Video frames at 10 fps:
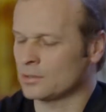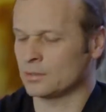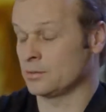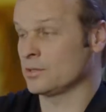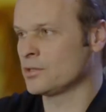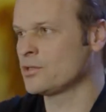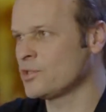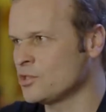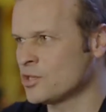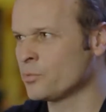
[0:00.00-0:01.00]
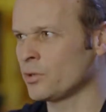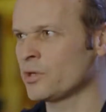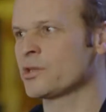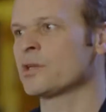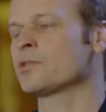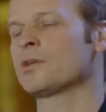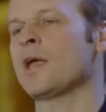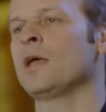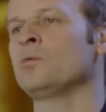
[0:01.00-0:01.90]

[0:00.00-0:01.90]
You know, it's a six-year process, mm -hmm.